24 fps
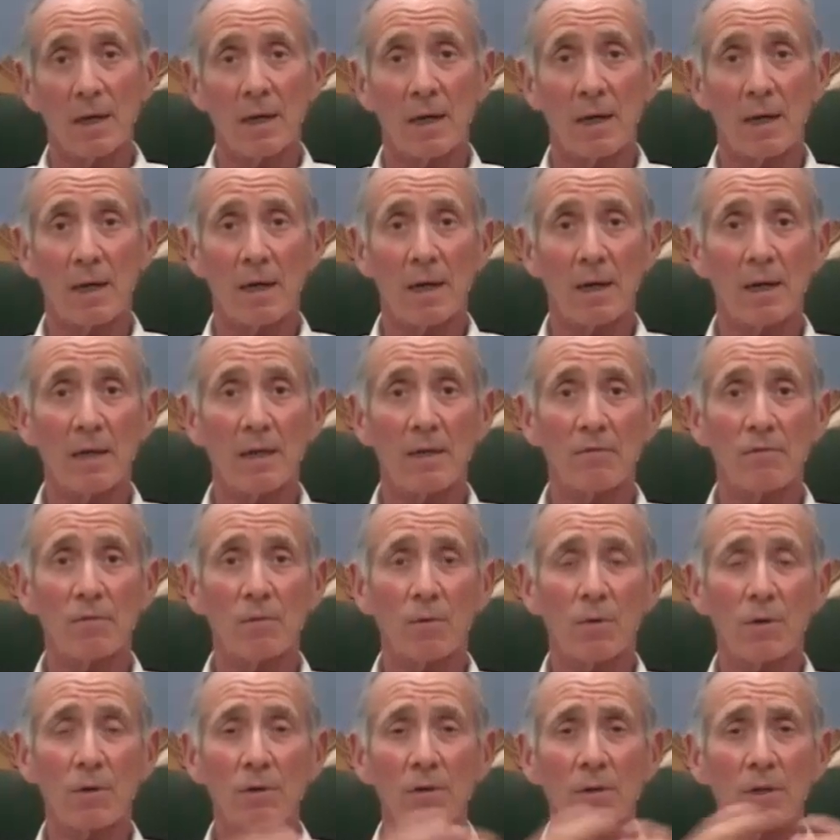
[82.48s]
If the
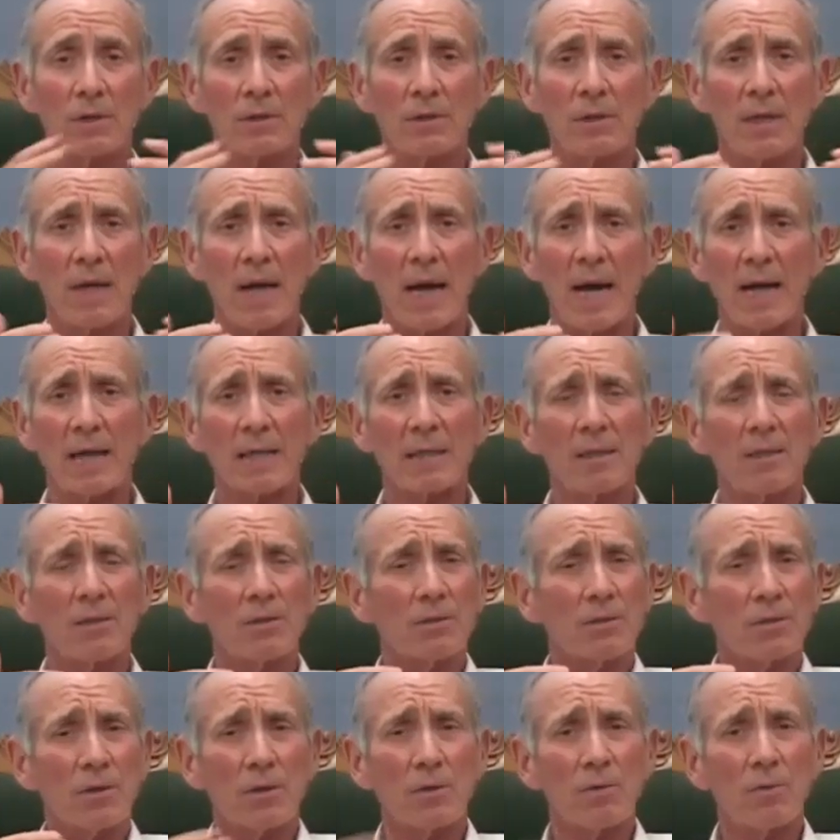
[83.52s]
world doesn't act in a
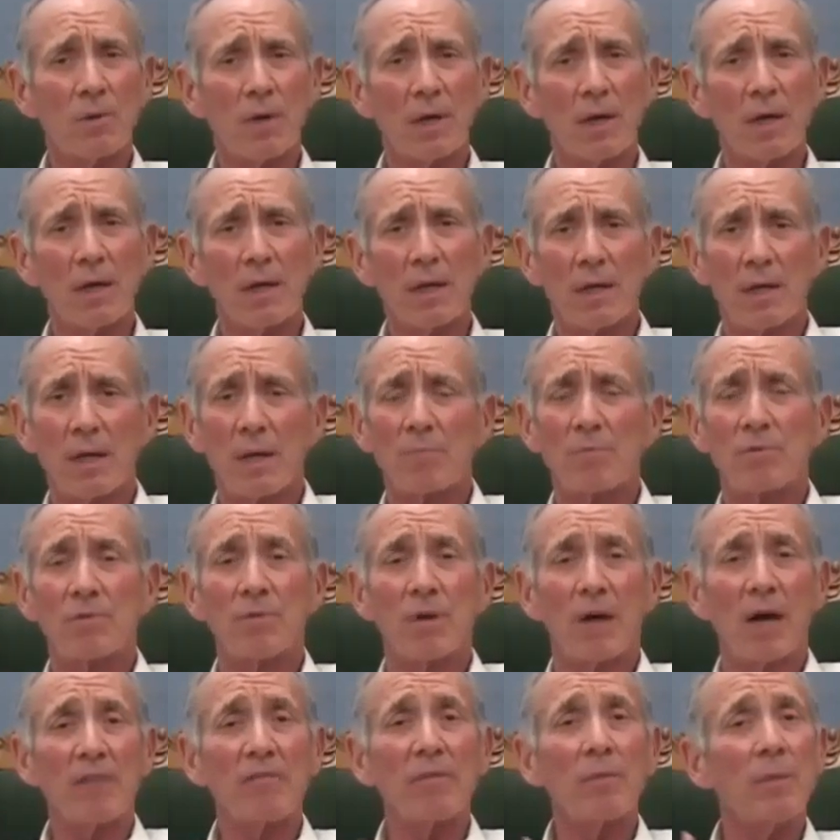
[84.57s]
certain way and
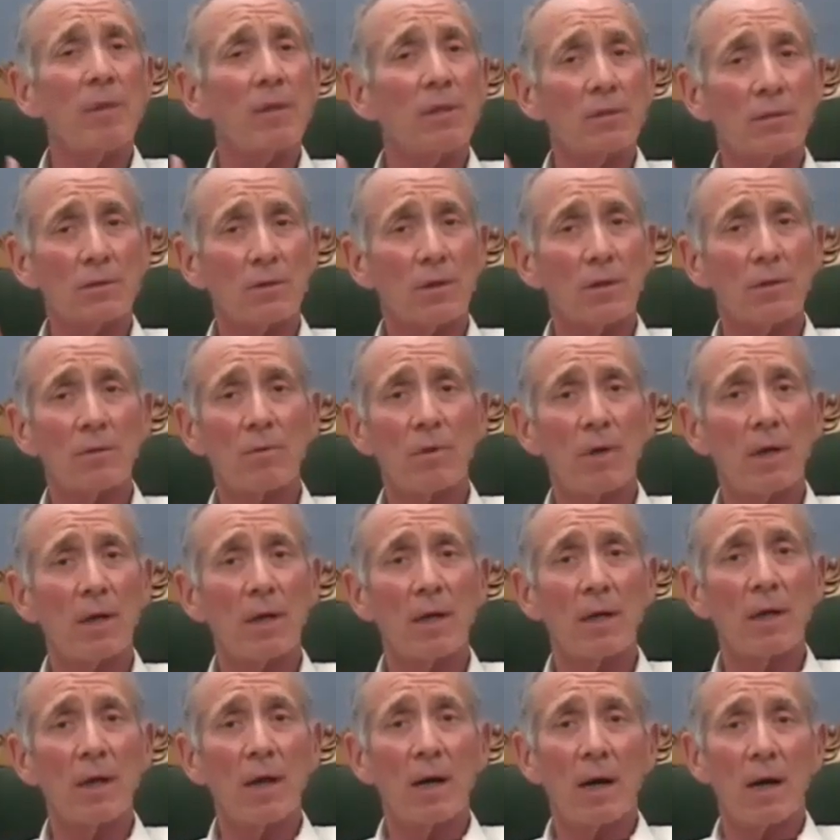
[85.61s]
provide for me in a certain
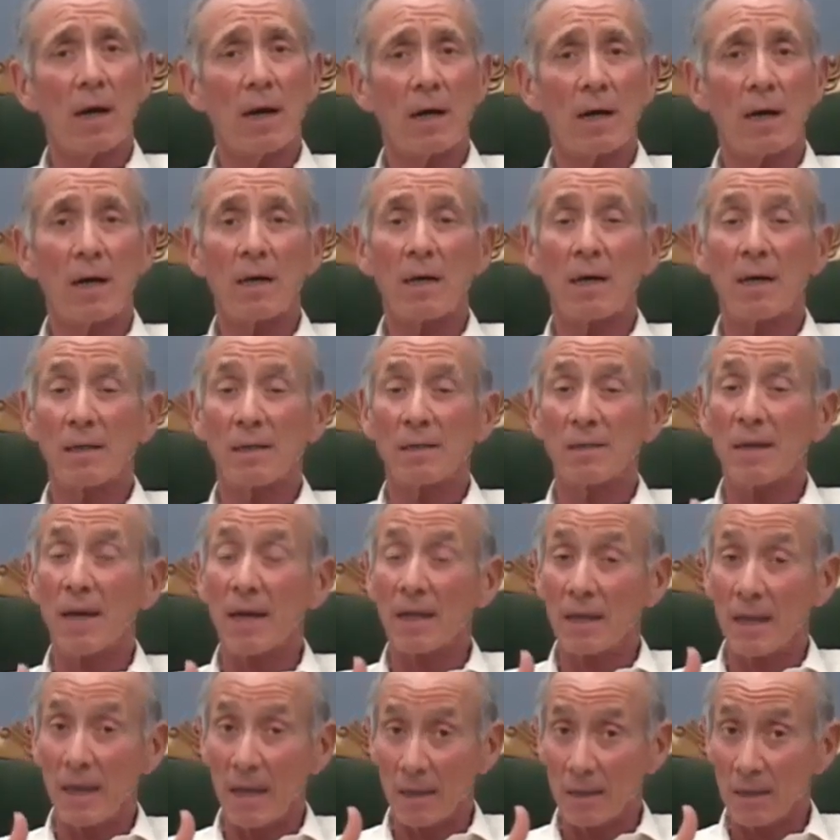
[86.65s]
way, I
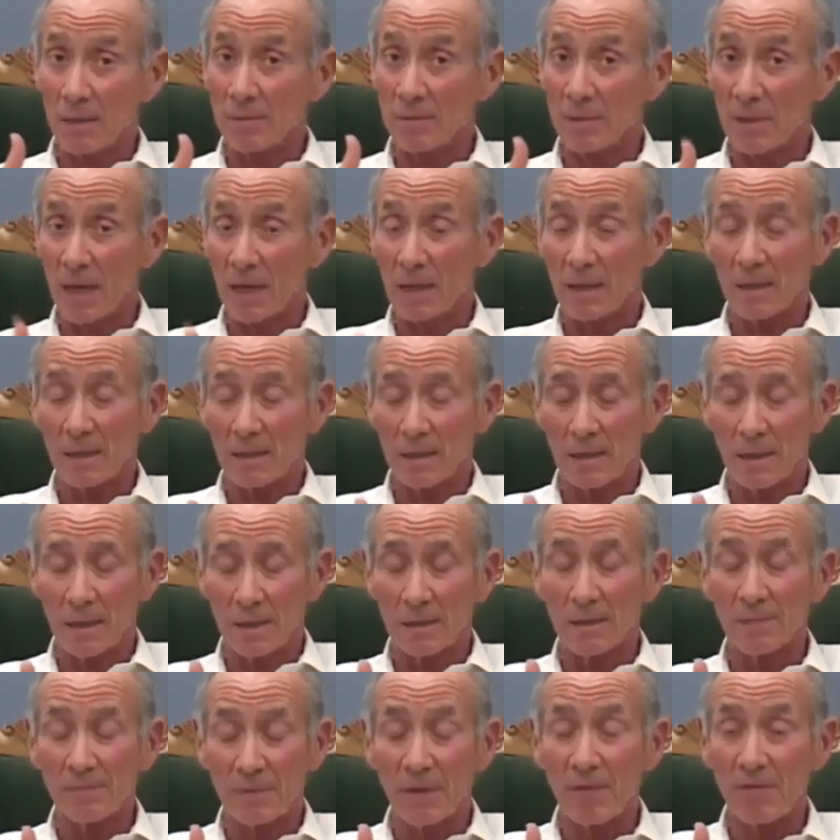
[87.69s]
could end
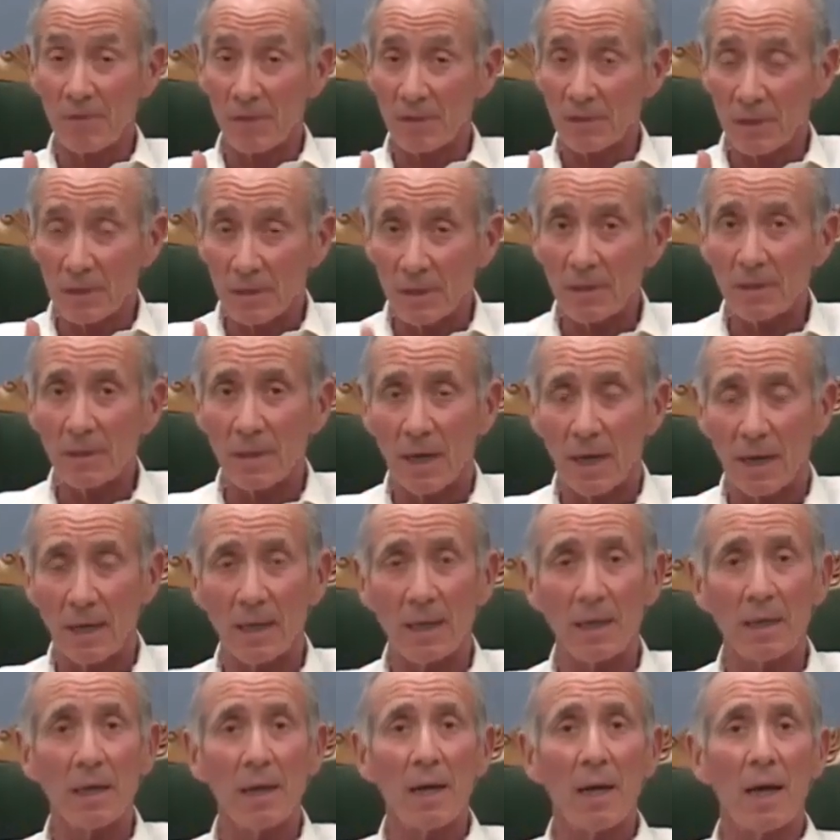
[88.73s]
up physically
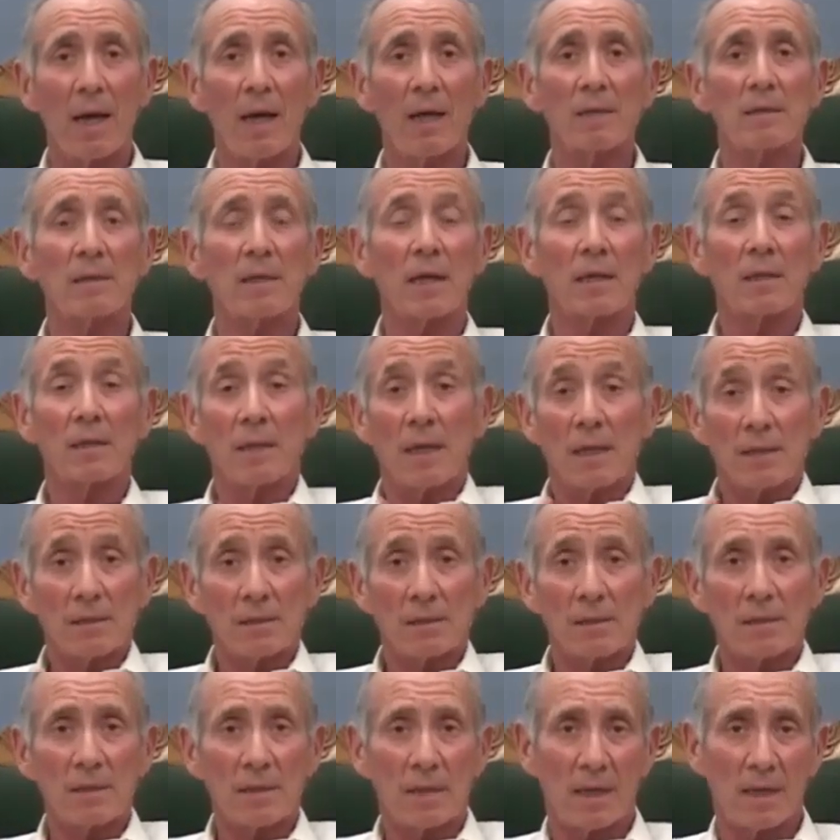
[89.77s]
dying and
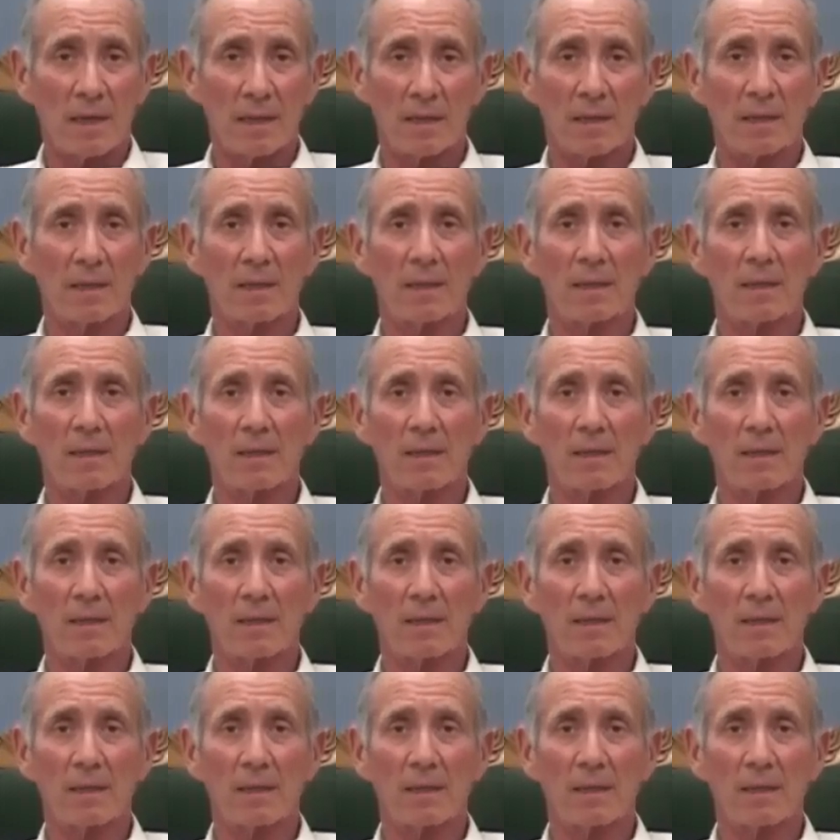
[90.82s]
psychologically dying.